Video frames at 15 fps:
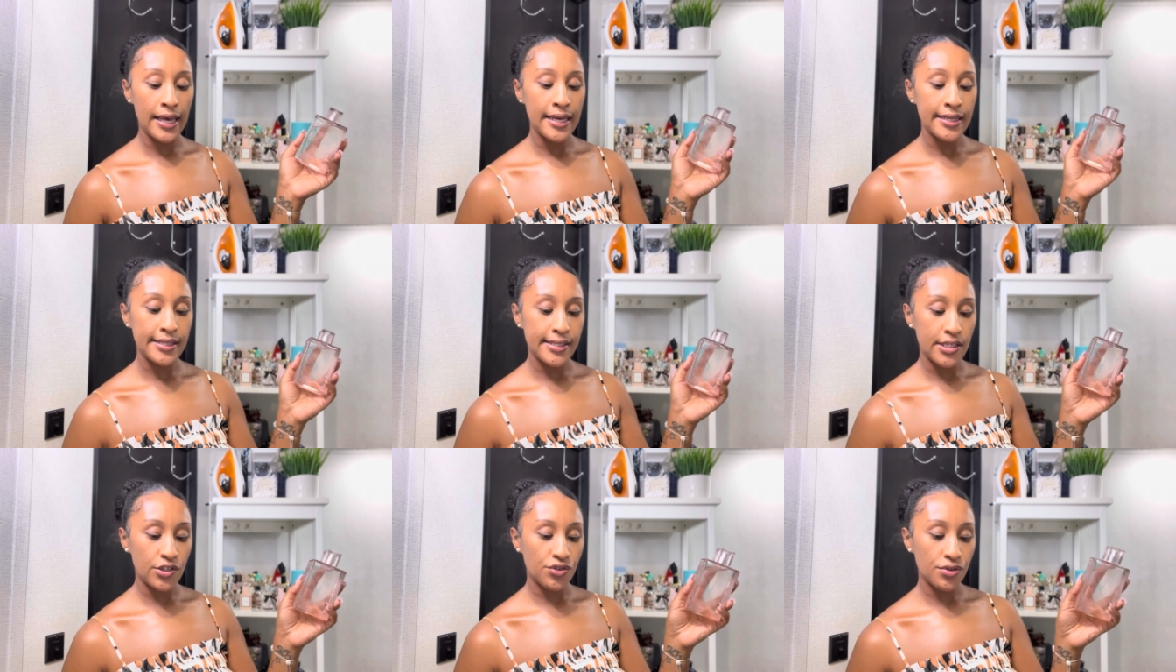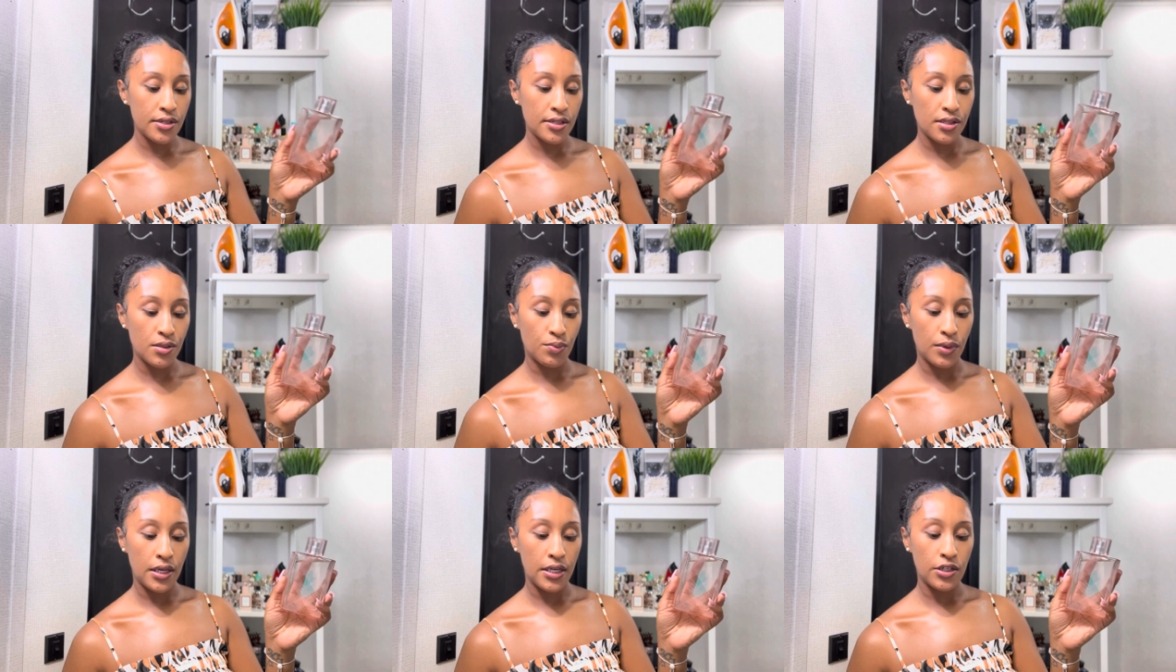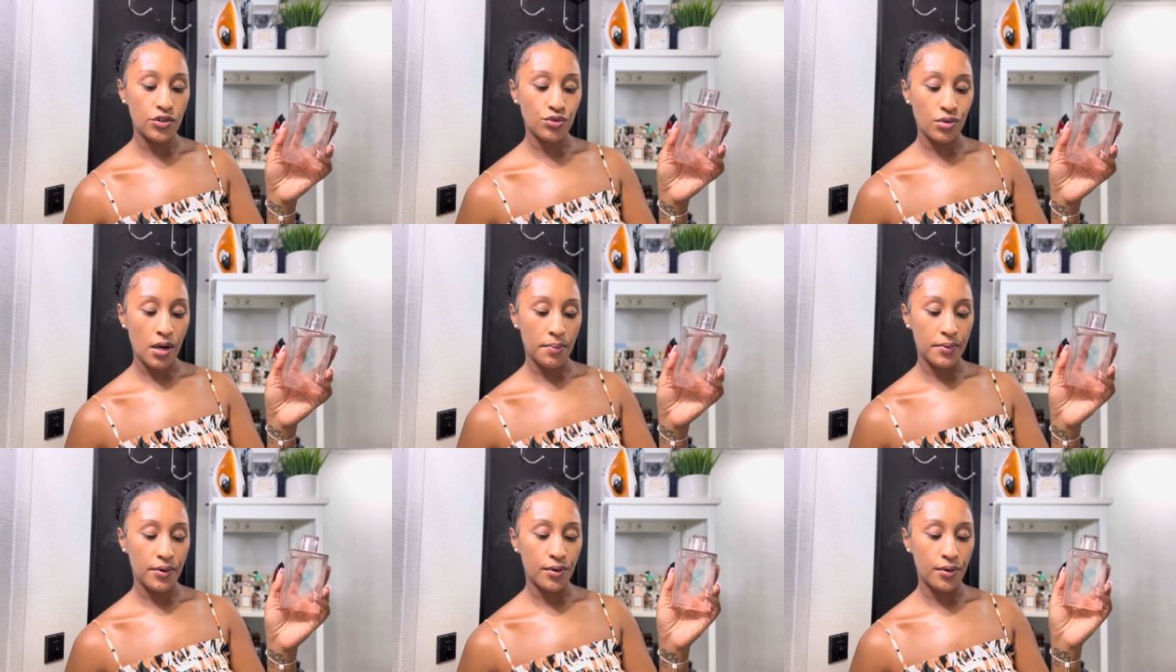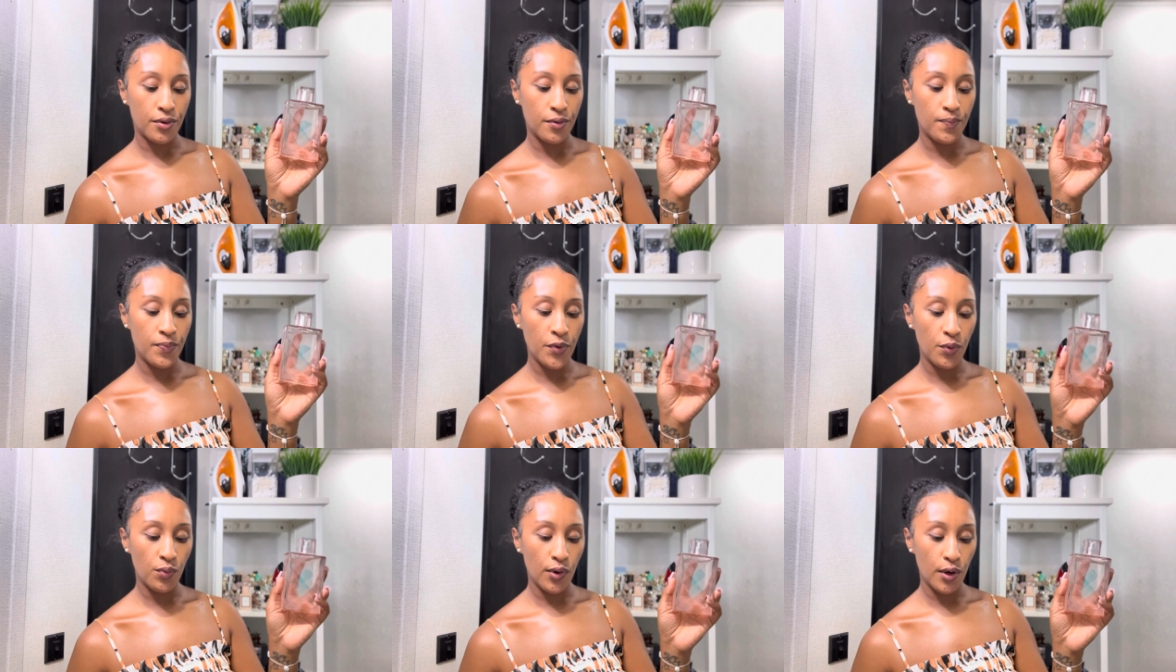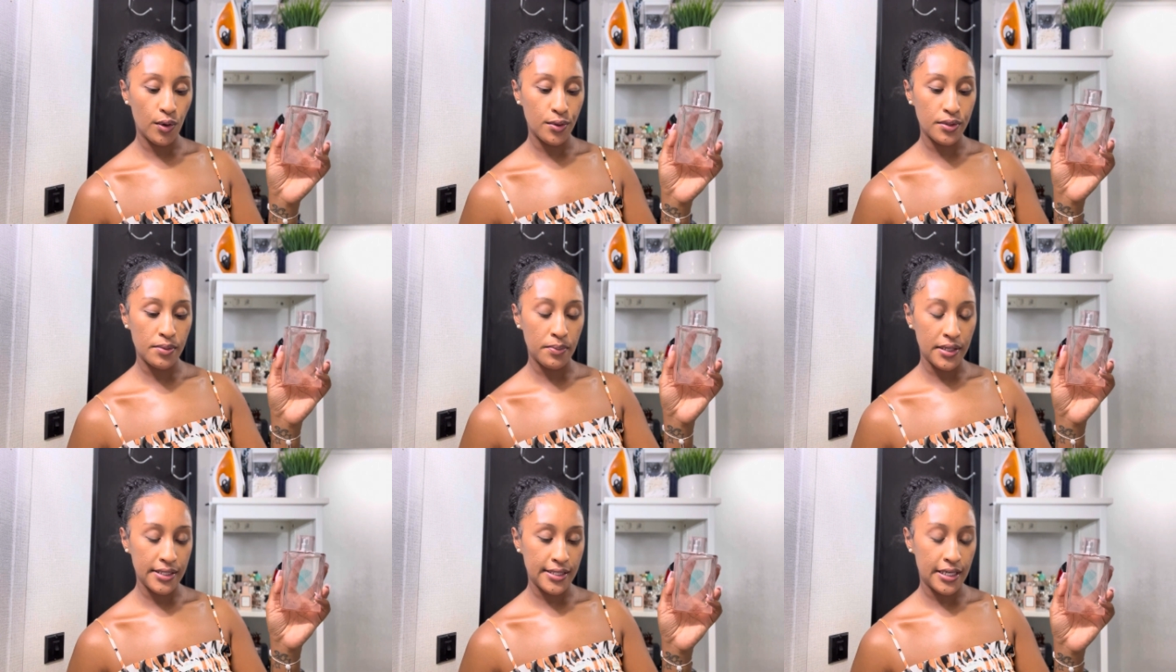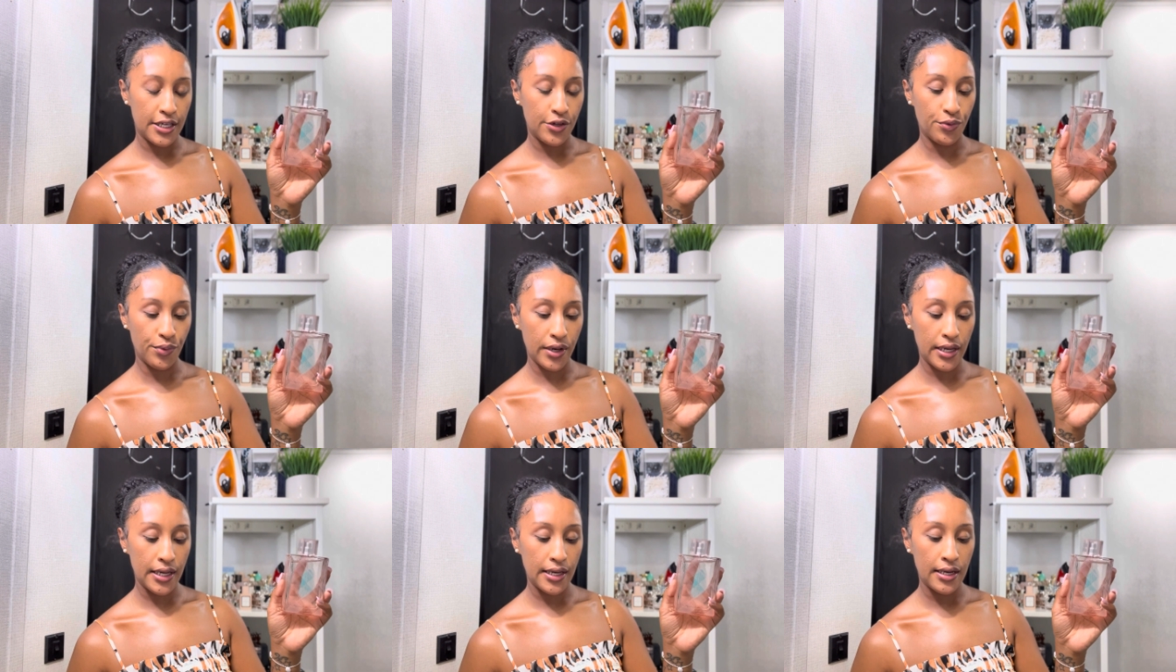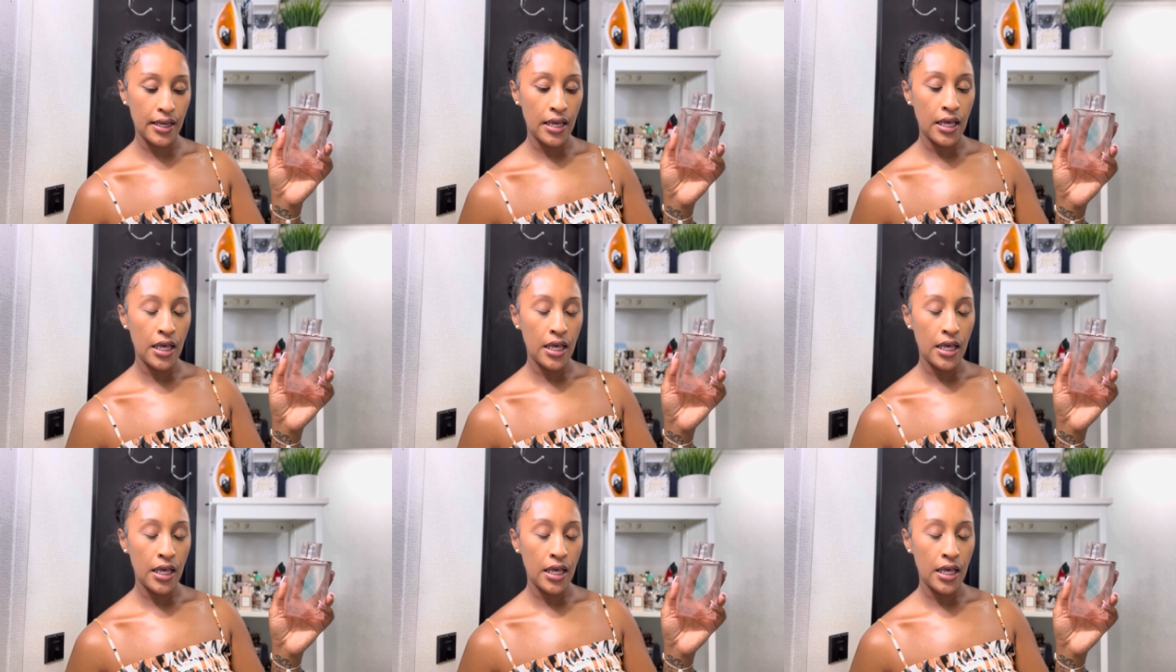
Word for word: citrus, sweet, tropical, rose, musky, green.